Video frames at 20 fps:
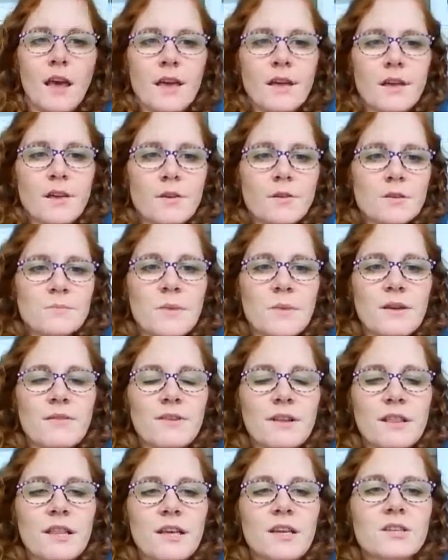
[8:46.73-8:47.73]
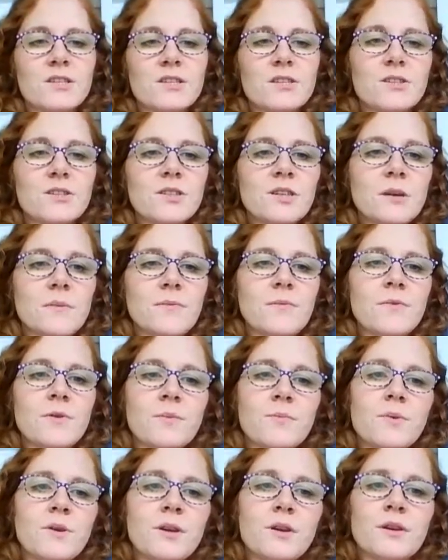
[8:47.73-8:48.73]
I use my relationship
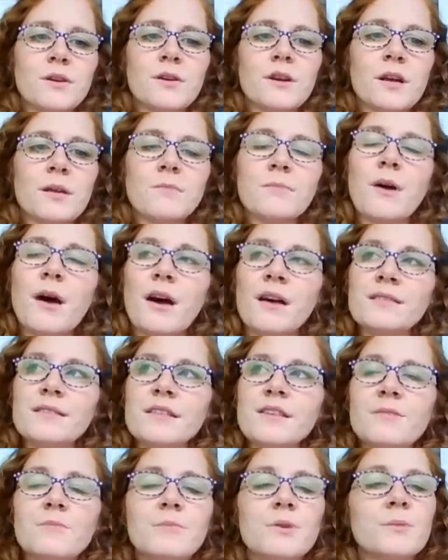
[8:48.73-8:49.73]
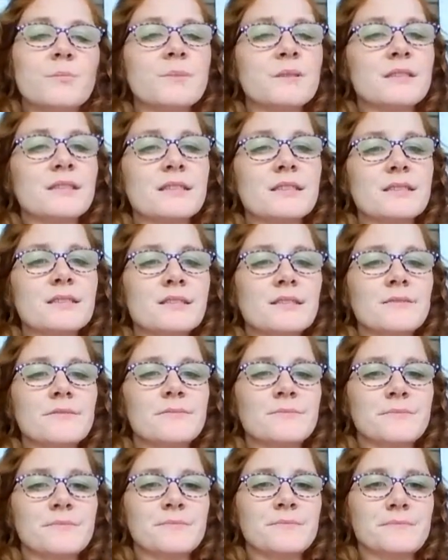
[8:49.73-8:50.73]
for pure and positive purposes.
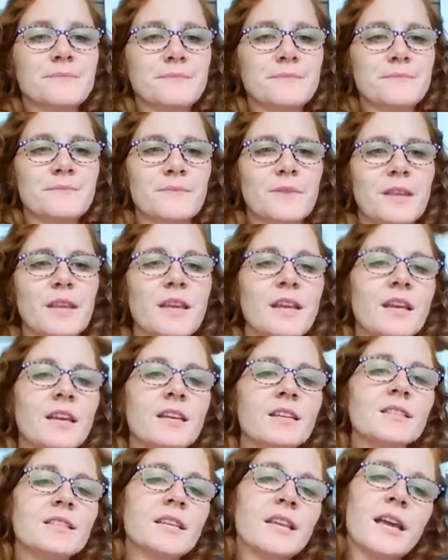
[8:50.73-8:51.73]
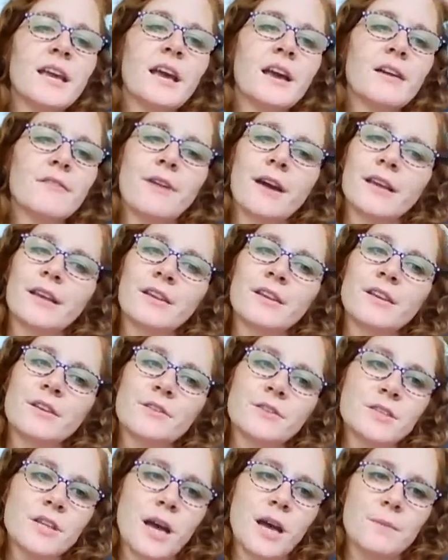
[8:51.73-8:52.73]
Today I write a
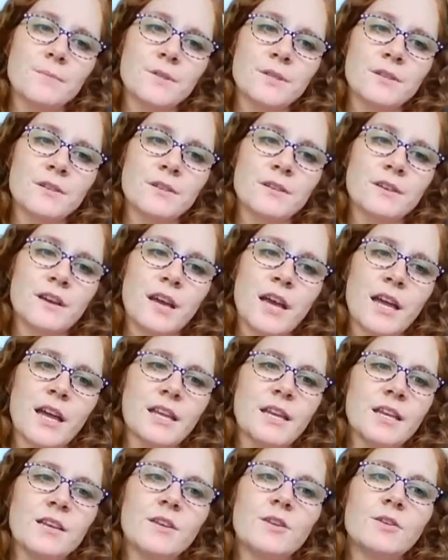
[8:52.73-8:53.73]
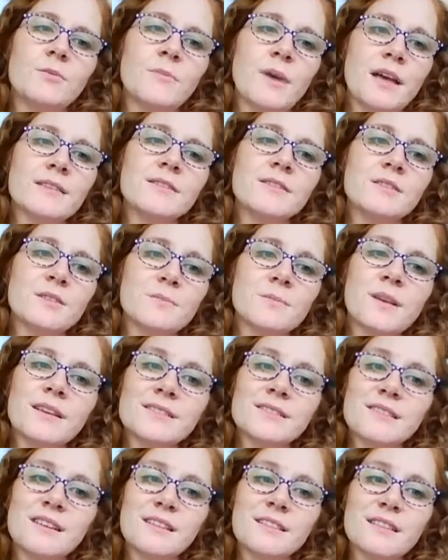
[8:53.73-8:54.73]
new chapter and a new
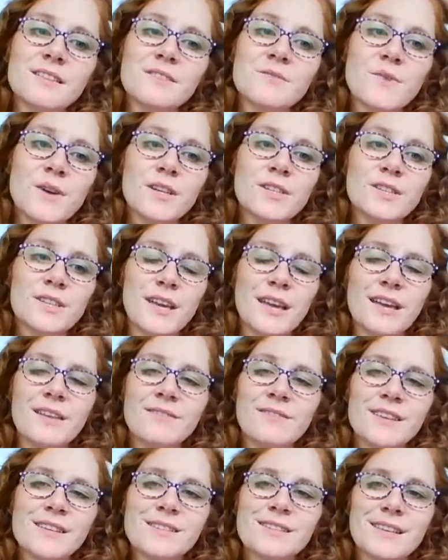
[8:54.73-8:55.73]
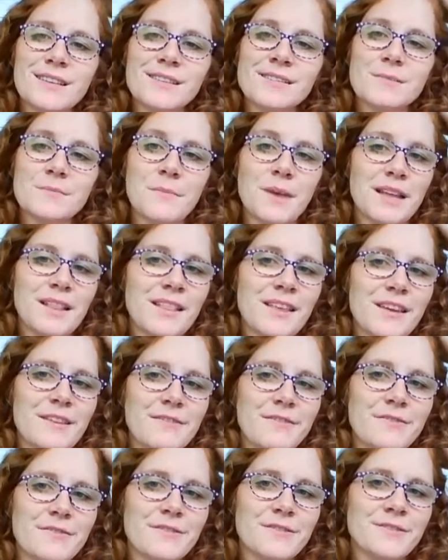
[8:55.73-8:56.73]
masterpiece on this fresh canvas that is my life.